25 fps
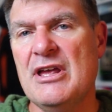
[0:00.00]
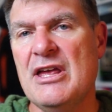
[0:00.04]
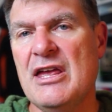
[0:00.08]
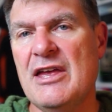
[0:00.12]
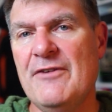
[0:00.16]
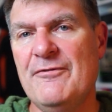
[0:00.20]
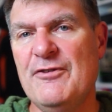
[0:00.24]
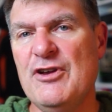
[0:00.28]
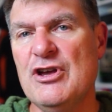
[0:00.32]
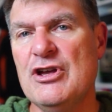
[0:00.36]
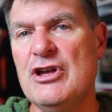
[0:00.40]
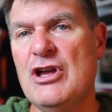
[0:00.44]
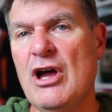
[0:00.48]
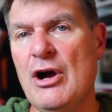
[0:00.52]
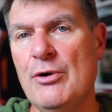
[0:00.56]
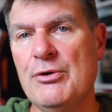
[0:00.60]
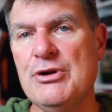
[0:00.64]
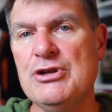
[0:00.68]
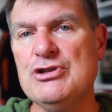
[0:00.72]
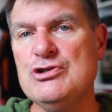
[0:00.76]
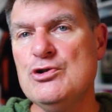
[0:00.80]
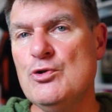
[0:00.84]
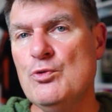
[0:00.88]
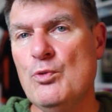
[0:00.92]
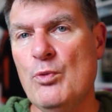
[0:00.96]
If you're
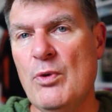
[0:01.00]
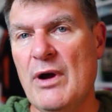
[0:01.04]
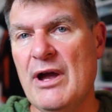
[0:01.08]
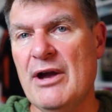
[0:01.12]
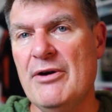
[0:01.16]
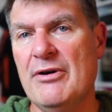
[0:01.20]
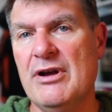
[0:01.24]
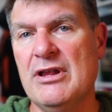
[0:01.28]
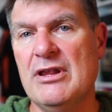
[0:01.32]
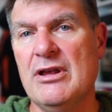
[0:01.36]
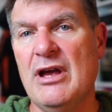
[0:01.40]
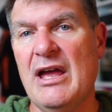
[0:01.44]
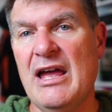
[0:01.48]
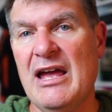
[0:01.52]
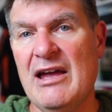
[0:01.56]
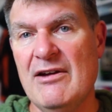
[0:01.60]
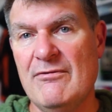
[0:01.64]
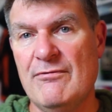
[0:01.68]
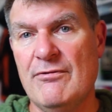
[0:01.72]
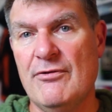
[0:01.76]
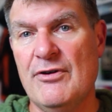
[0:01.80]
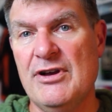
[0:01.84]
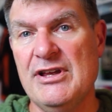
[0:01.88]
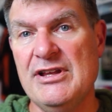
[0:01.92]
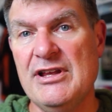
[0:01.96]
going to wear it
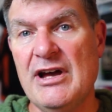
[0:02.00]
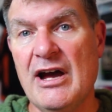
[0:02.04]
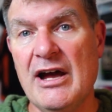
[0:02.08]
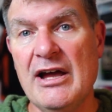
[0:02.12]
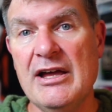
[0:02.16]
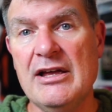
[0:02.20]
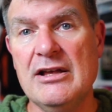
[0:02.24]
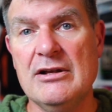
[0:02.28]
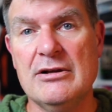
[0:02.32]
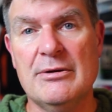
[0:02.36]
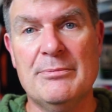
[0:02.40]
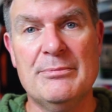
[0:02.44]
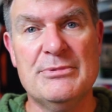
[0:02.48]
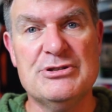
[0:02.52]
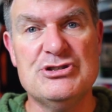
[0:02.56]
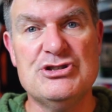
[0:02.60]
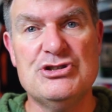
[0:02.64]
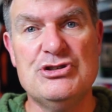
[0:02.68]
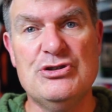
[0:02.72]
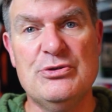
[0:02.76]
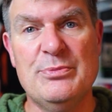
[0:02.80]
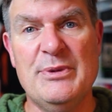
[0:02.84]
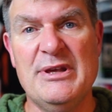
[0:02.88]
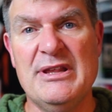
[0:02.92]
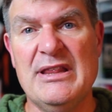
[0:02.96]
every day, and I'm
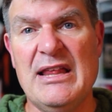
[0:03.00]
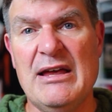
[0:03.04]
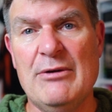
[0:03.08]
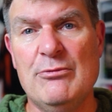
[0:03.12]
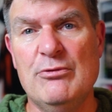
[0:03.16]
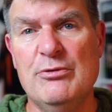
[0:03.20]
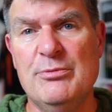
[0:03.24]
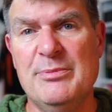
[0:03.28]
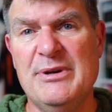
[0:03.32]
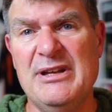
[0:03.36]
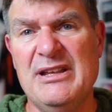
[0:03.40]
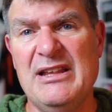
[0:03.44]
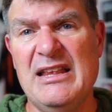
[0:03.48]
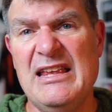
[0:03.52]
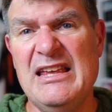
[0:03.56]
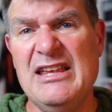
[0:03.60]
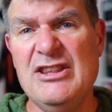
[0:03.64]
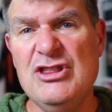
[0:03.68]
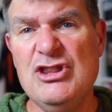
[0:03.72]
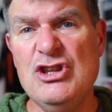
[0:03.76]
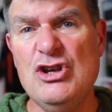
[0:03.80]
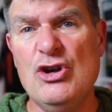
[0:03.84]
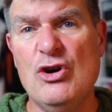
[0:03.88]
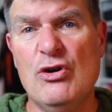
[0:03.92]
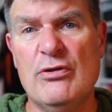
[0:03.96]
assuming that will mean
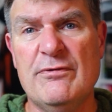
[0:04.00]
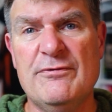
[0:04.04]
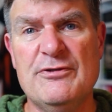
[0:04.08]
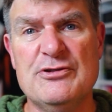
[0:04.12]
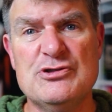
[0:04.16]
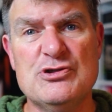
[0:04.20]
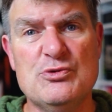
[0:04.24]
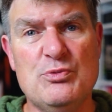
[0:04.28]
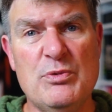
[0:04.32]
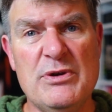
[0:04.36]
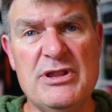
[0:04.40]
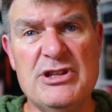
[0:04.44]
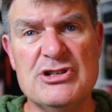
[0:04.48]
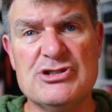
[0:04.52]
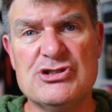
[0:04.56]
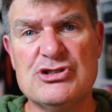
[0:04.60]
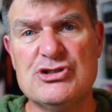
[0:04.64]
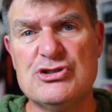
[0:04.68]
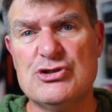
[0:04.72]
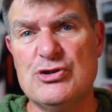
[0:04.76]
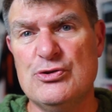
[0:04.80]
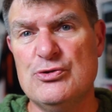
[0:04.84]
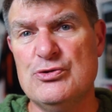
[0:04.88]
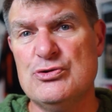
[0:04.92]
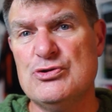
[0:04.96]
in the office with a
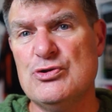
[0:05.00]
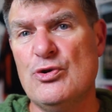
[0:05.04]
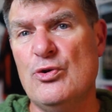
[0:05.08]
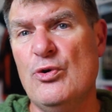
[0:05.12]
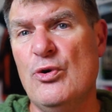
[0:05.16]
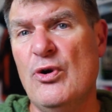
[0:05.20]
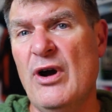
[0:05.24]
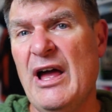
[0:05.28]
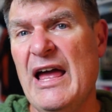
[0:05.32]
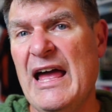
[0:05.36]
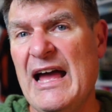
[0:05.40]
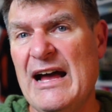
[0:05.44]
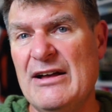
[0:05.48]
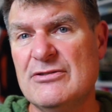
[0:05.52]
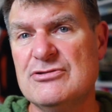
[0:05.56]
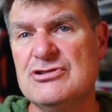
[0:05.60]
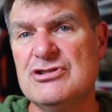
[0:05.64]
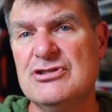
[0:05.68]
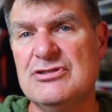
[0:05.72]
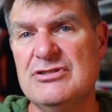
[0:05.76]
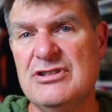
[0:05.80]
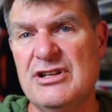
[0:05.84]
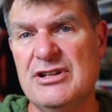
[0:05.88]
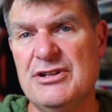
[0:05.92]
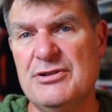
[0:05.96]
suit or out
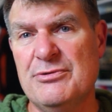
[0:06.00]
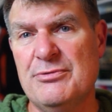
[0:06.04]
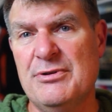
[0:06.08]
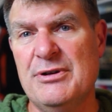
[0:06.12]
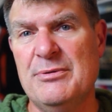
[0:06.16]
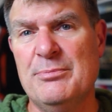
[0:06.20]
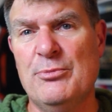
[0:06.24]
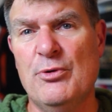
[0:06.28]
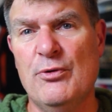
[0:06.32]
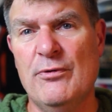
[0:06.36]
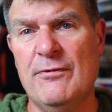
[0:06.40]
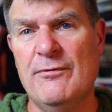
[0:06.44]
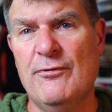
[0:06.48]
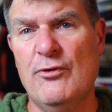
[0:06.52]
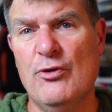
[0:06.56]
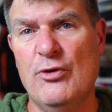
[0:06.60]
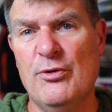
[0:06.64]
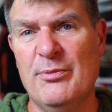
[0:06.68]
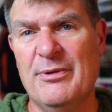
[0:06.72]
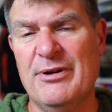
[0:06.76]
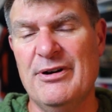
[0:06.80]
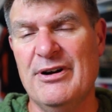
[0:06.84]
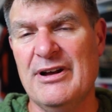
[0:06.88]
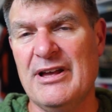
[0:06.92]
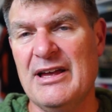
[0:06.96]
to dinner in more
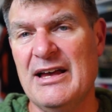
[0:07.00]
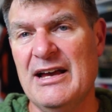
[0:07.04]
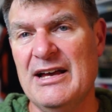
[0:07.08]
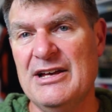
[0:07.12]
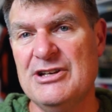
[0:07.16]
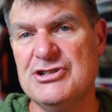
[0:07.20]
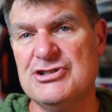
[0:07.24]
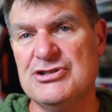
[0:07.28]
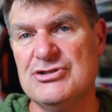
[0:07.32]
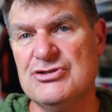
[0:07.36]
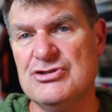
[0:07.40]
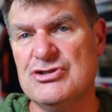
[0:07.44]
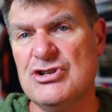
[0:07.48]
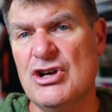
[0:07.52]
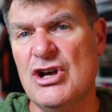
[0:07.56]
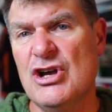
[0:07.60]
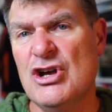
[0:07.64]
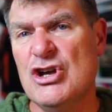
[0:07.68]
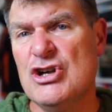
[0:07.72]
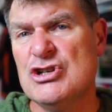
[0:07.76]
formal occasions.